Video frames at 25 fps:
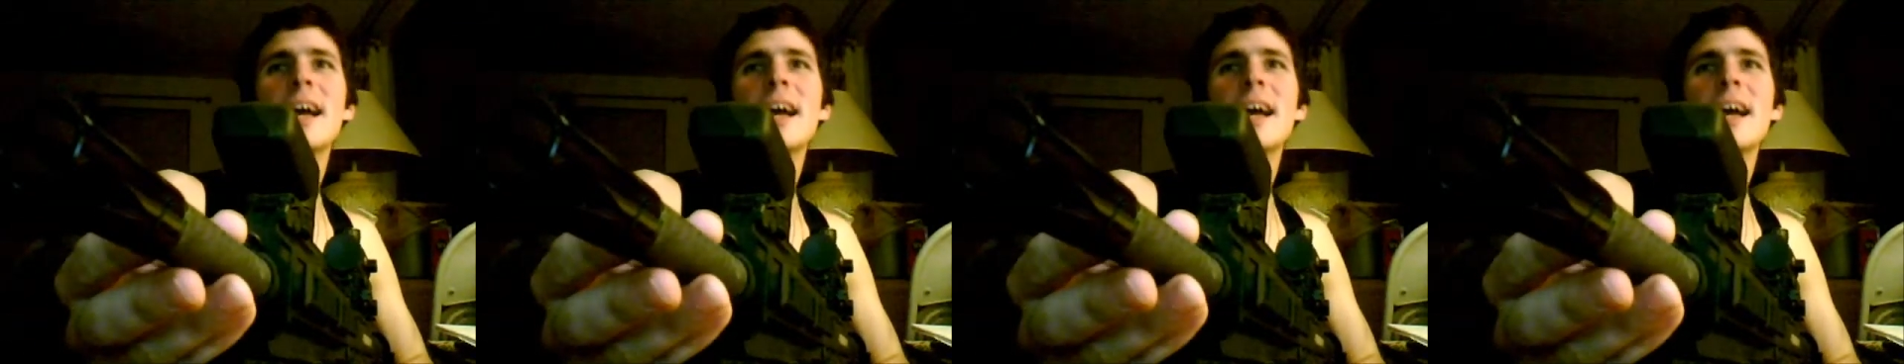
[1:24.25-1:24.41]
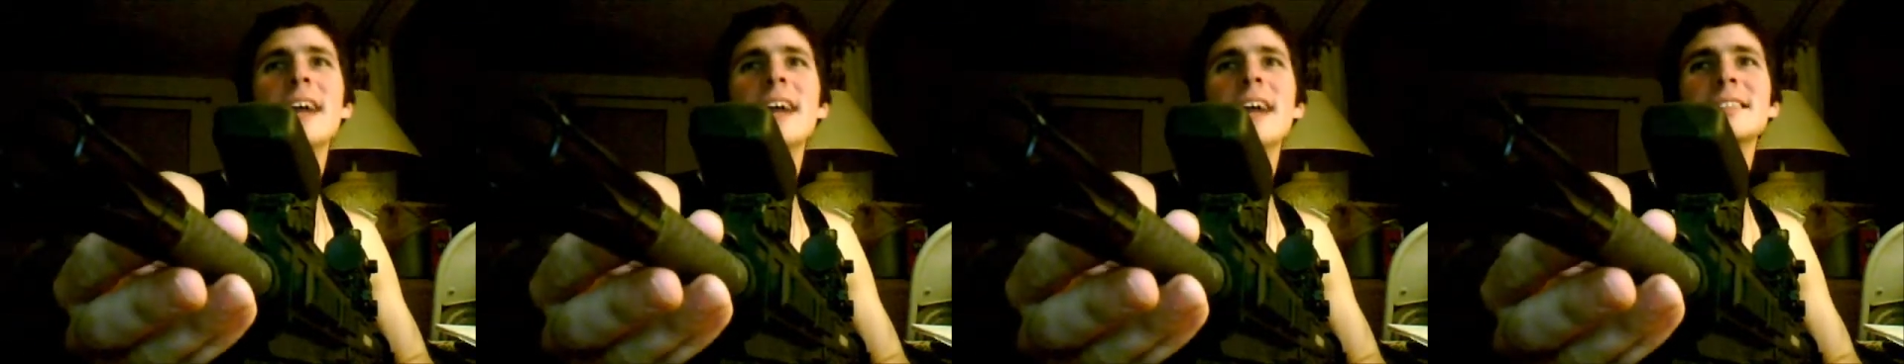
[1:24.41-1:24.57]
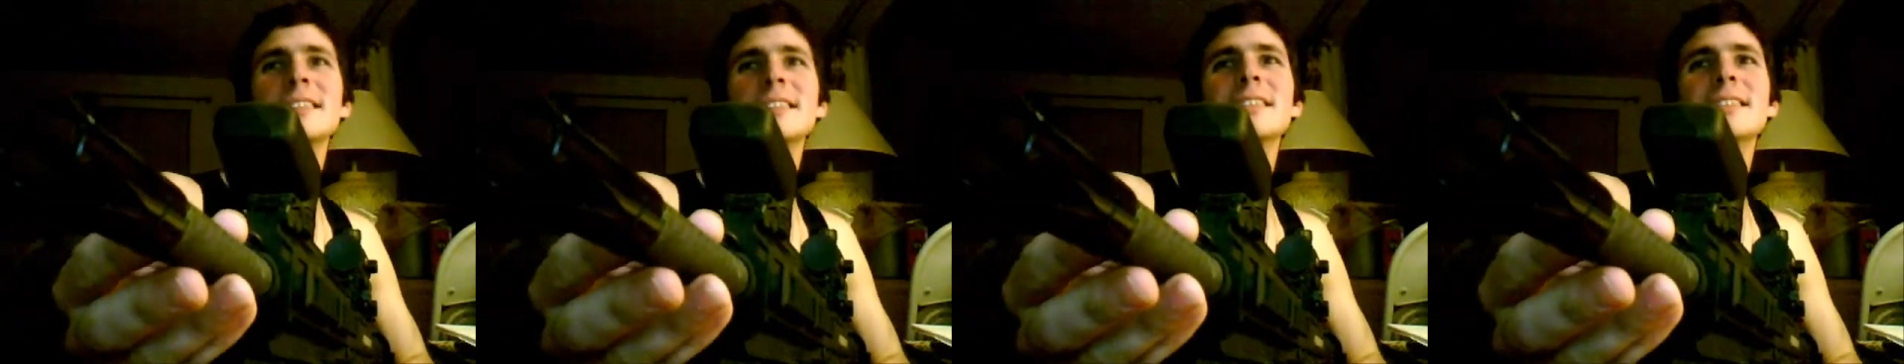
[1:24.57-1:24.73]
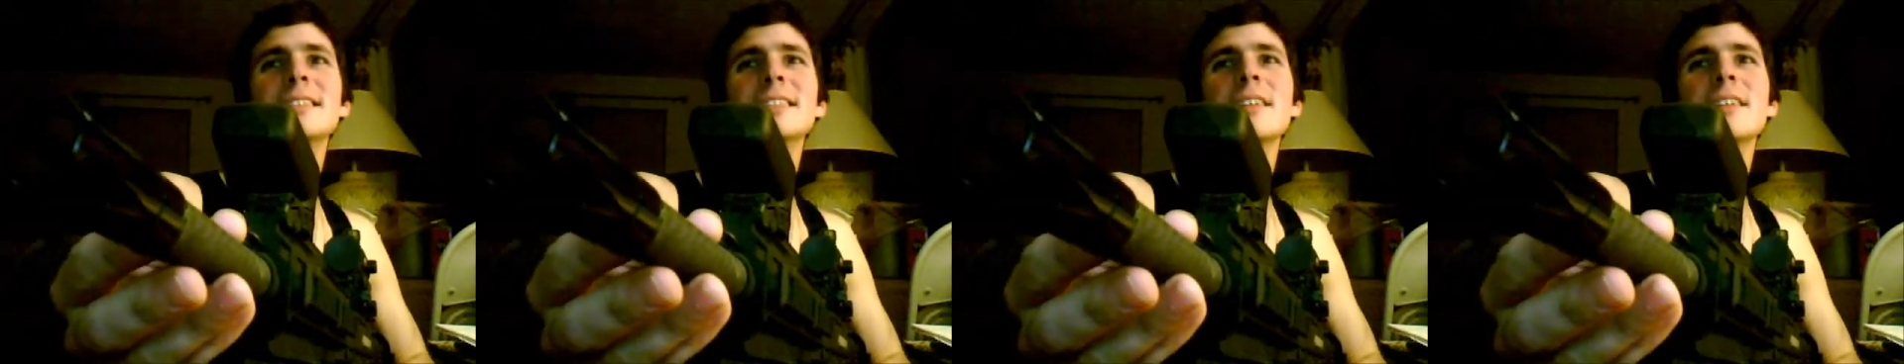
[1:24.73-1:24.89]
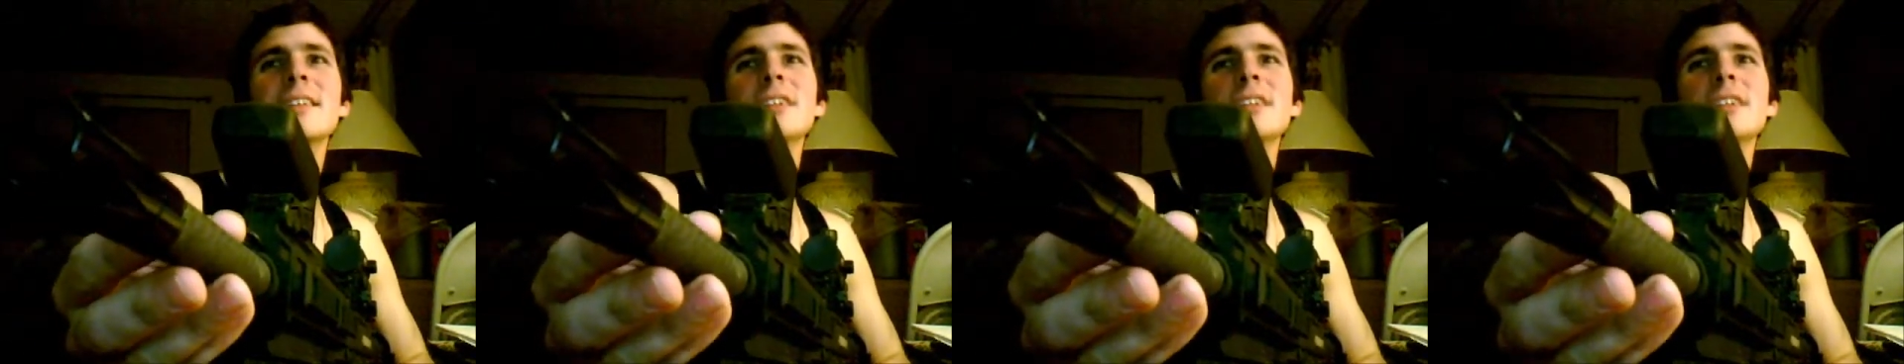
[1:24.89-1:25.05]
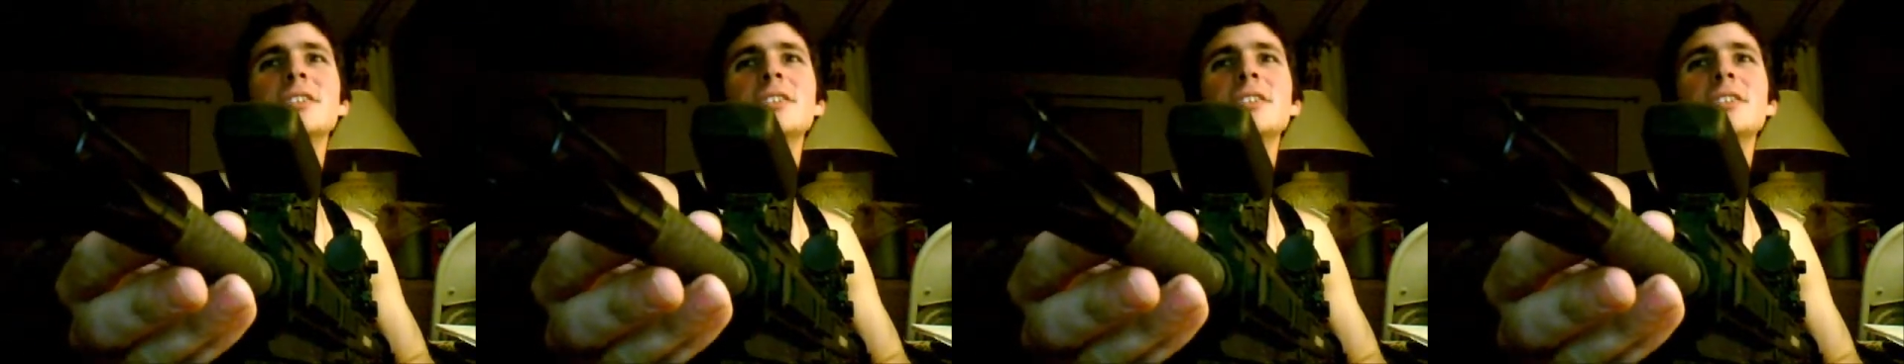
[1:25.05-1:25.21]
as in the
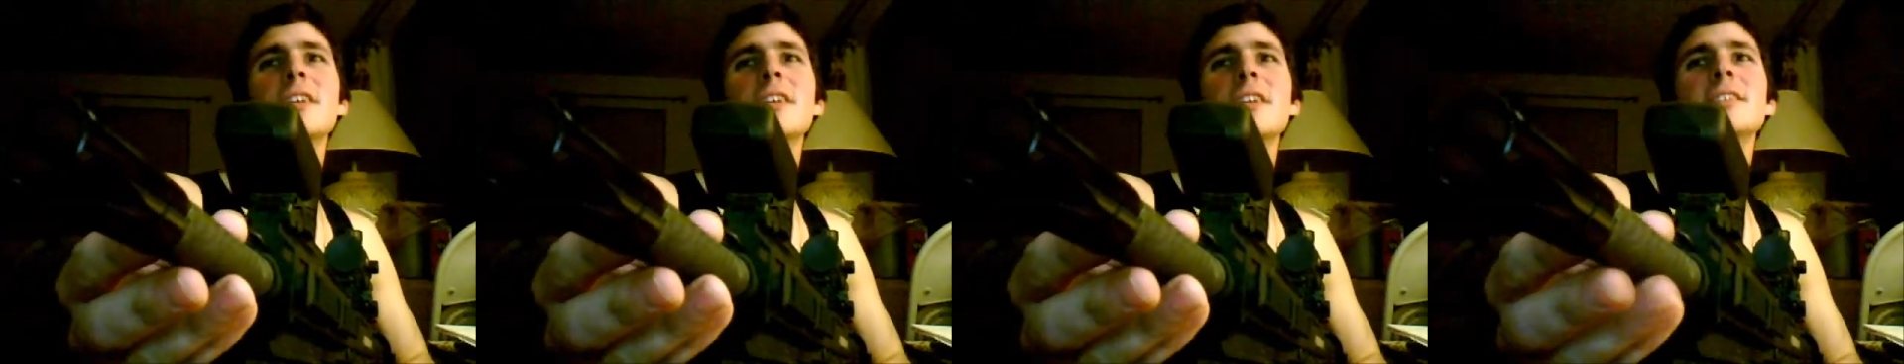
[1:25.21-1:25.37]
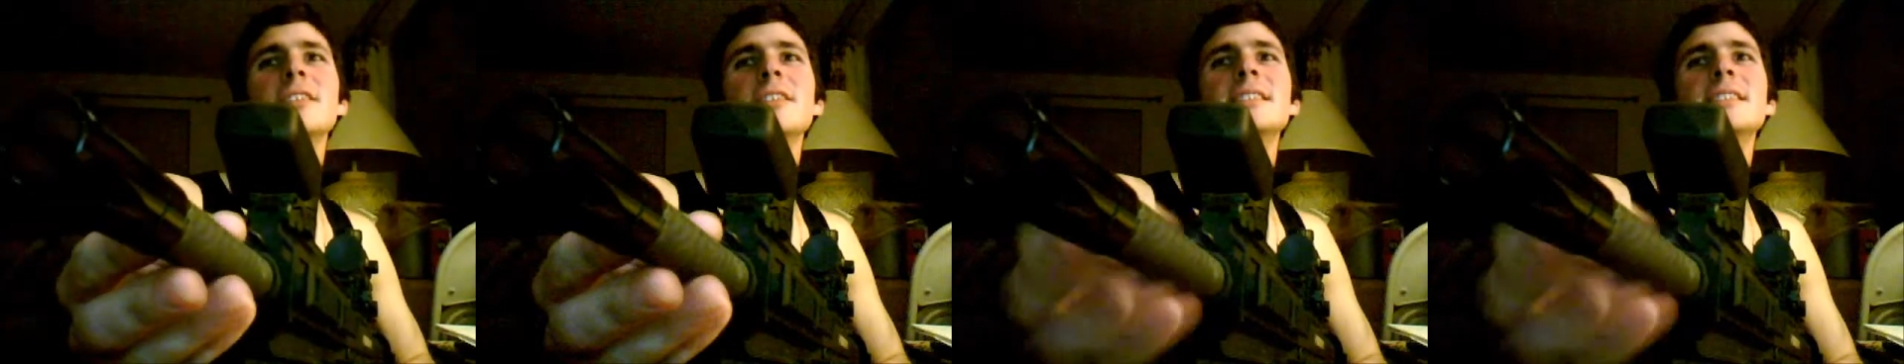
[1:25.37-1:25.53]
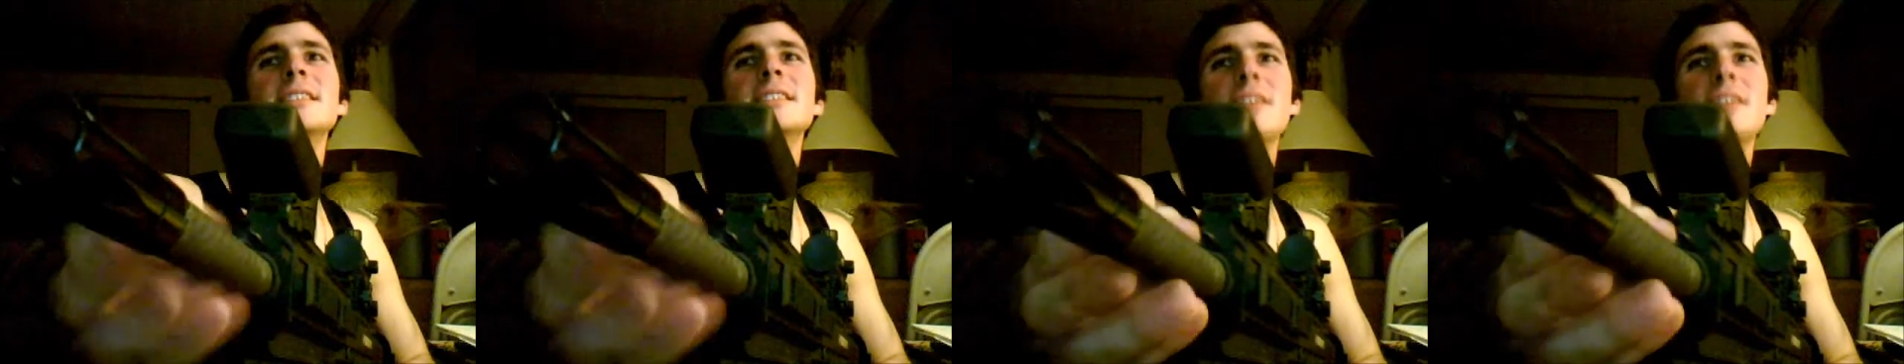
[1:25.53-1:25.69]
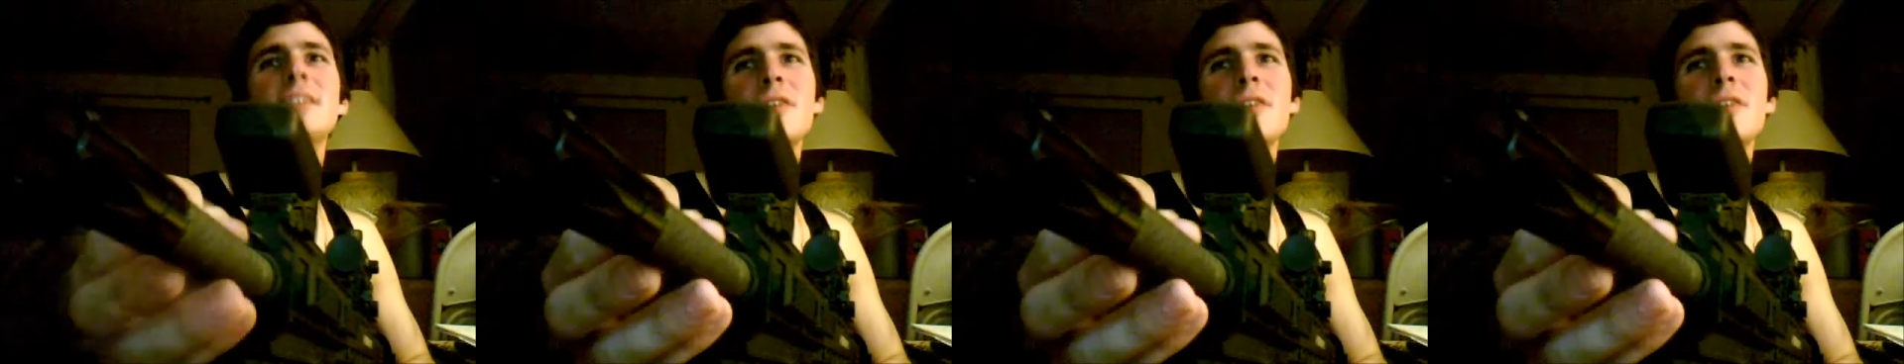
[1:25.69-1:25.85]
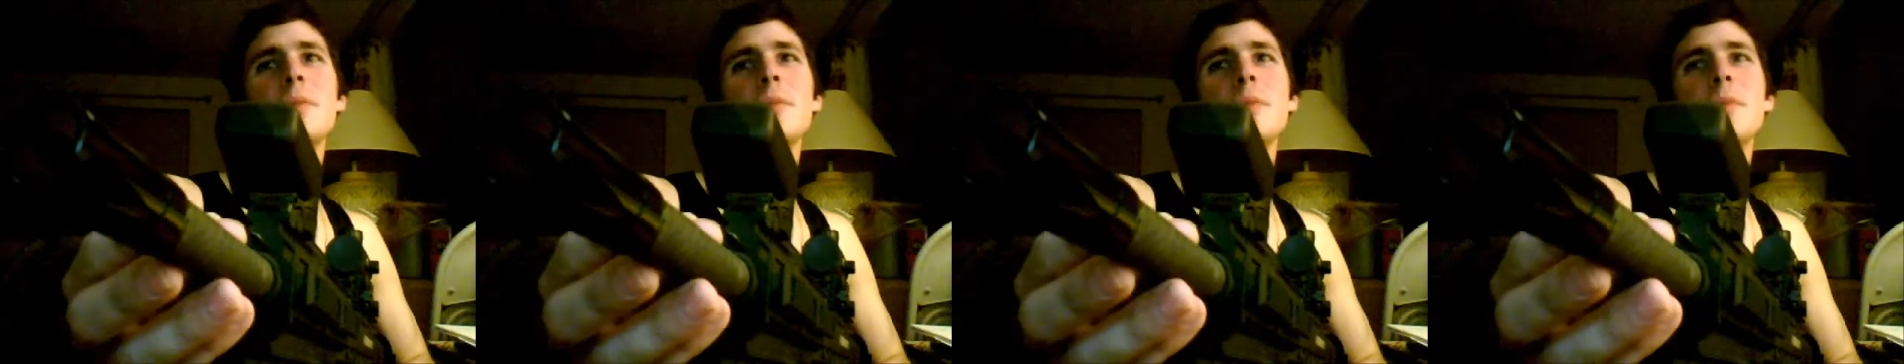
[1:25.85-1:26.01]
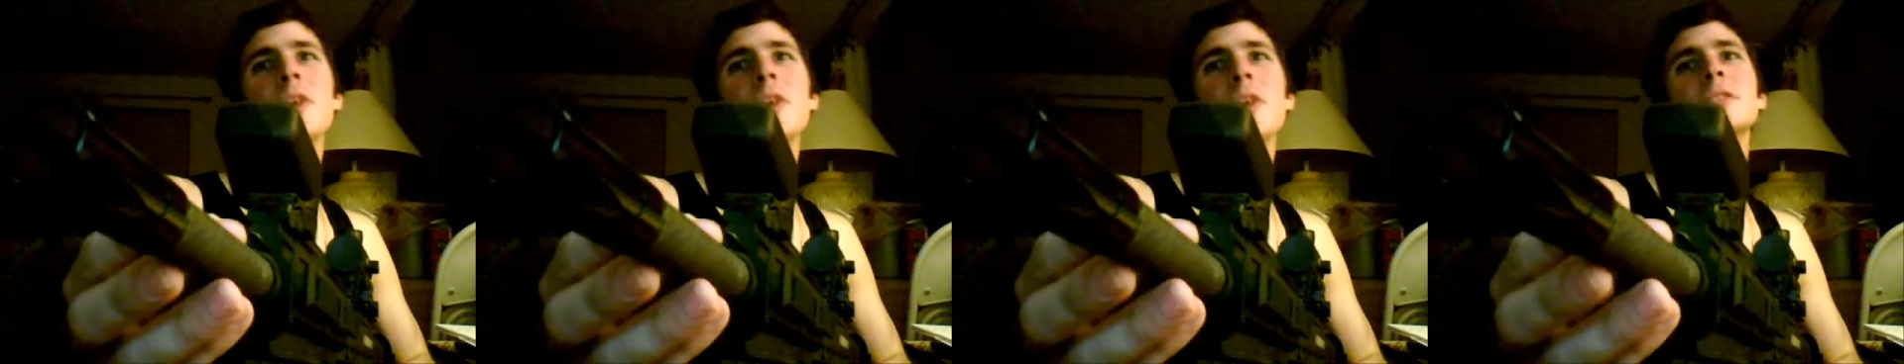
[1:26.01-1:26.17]
legendary Stiffy
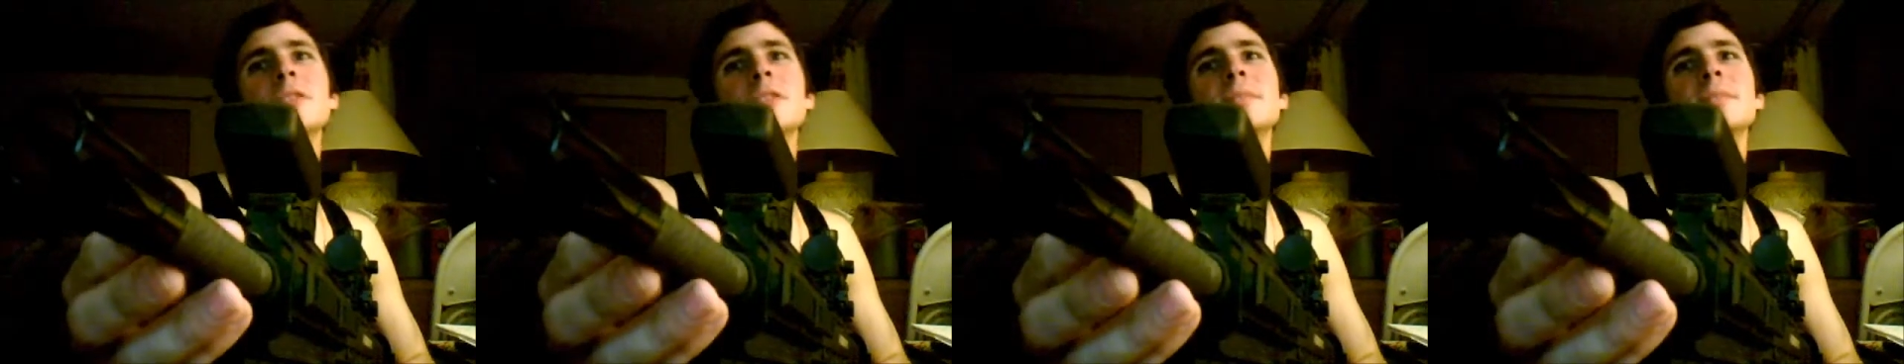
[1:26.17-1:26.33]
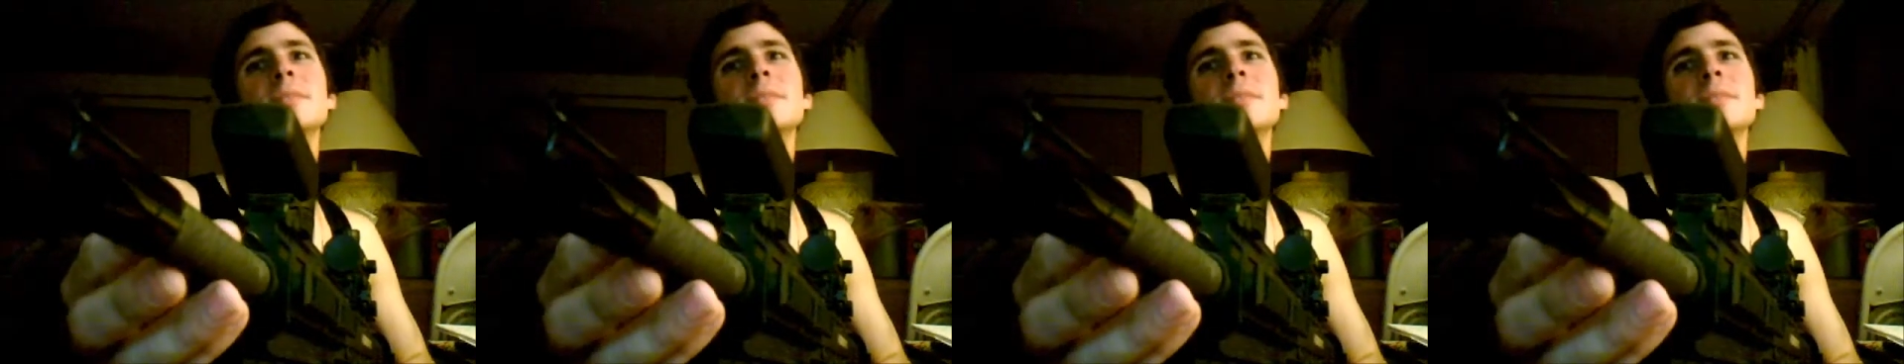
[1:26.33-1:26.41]
barrels.